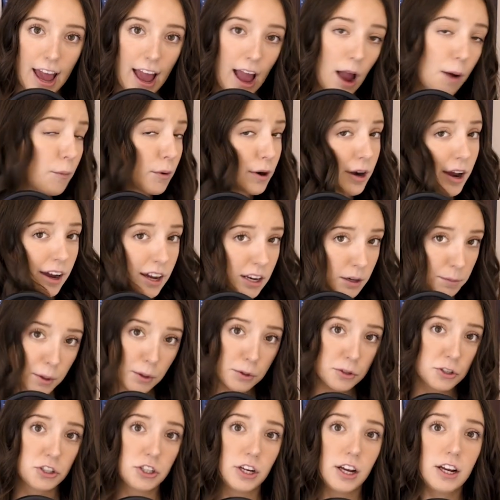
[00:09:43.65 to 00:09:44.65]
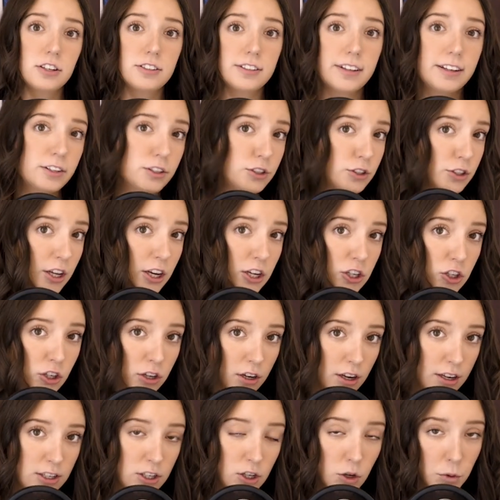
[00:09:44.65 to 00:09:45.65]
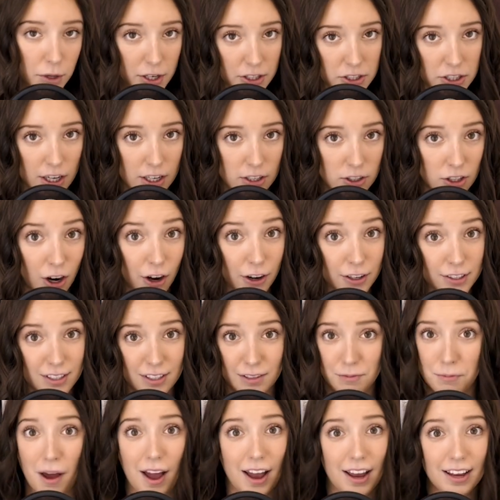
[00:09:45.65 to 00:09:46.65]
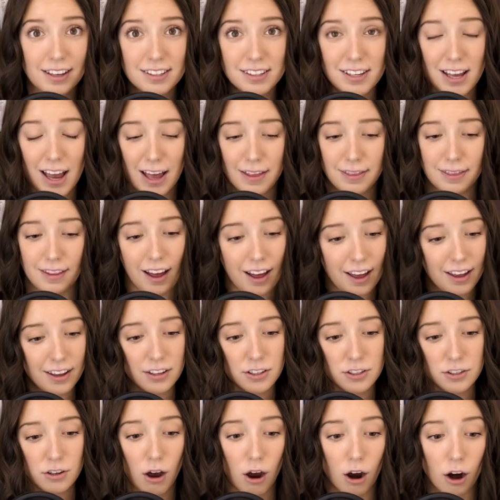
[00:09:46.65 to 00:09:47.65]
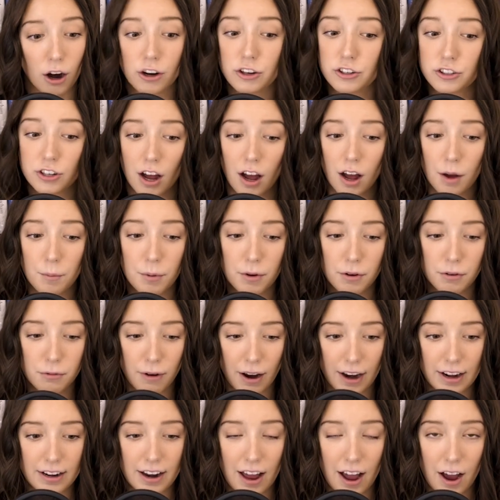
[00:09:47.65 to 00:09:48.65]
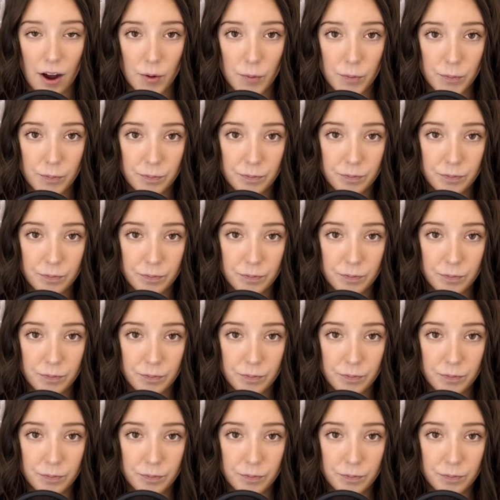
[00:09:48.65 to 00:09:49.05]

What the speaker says: And we're not going to be able to change legislation until we change hearts and minds. And that is our job right now.